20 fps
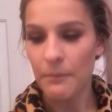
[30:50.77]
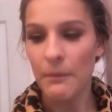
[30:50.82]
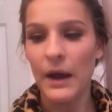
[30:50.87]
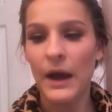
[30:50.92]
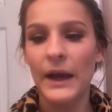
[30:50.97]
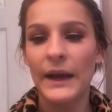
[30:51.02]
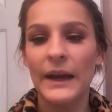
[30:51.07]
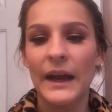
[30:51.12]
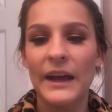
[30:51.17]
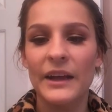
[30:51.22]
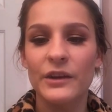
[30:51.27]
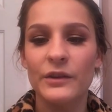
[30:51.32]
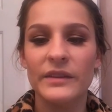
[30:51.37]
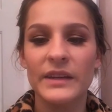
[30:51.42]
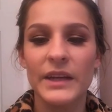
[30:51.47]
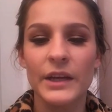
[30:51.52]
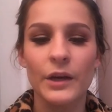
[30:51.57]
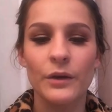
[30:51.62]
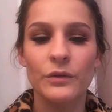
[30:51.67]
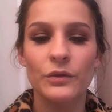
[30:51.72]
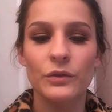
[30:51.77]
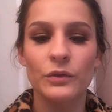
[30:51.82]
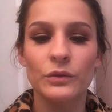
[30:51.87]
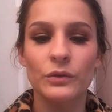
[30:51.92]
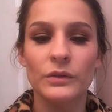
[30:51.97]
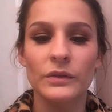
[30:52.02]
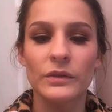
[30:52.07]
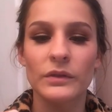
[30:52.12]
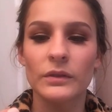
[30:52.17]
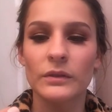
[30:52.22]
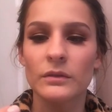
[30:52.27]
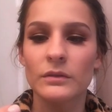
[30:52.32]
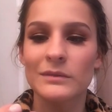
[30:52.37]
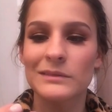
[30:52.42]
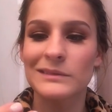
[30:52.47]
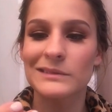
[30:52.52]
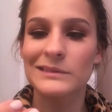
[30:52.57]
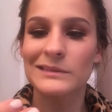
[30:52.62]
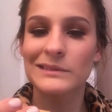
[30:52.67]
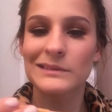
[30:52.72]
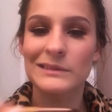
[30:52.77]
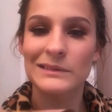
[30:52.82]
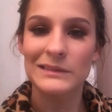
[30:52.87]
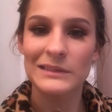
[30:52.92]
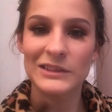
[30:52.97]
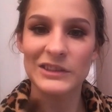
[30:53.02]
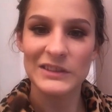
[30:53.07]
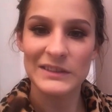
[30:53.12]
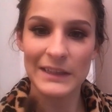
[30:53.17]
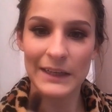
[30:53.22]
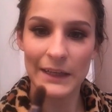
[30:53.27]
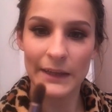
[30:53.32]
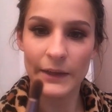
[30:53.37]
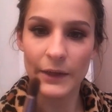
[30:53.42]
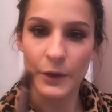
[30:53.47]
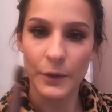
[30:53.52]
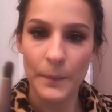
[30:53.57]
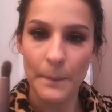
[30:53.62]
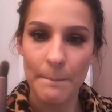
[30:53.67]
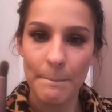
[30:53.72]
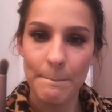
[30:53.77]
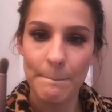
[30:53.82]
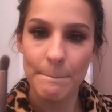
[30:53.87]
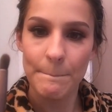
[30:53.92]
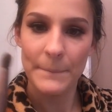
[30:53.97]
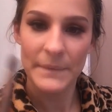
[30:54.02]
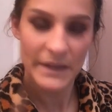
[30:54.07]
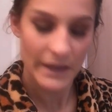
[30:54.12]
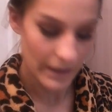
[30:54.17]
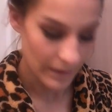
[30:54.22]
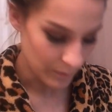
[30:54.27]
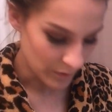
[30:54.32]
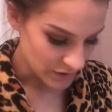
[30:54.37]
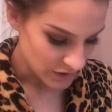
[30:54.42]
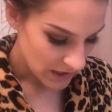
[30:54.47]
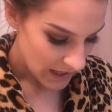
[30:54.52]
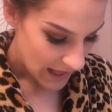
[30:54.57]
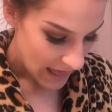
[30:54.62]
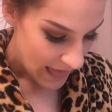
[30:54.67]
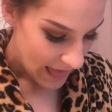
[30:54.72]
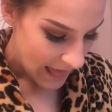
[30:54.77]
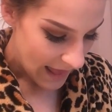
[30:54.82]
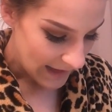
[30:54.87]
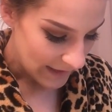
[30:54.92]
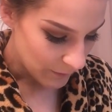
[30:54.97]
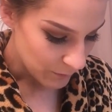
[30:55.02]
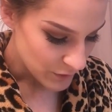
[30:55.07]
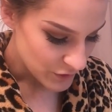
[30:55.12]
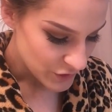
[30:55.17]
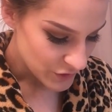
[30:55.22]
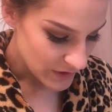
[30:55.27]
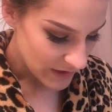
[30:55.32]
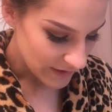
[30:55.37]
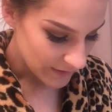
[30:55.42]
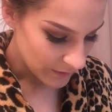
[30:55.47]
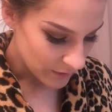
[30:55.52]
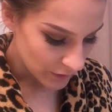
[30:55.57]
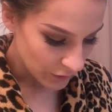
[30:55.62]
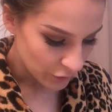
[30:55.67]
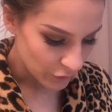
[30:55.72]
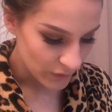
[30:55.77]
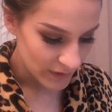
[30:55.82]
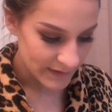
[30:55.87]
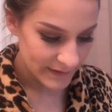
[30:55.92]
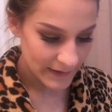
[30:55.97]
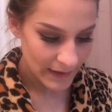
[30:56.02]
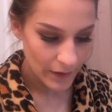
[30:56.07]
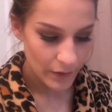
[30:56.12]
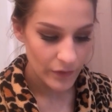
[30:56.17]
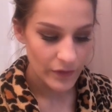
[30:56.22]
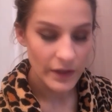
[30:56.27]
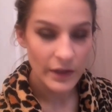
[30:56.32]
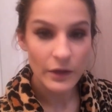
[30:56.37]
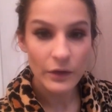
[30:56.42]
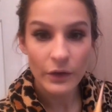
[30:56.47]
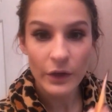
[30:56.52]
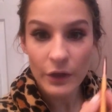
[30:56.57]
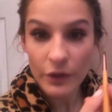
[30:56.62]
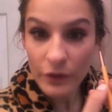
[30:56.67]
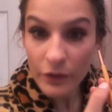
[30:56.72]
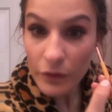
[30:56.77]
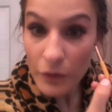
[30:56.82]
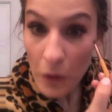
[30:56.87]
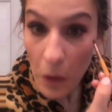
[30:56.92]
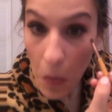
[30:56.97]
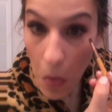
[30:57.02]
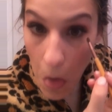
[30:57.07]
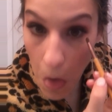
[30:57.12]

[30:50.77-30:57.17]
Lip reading: mine, I use Eco Tools. It's just like a little tiny brush. And I want you to take the crease color that you use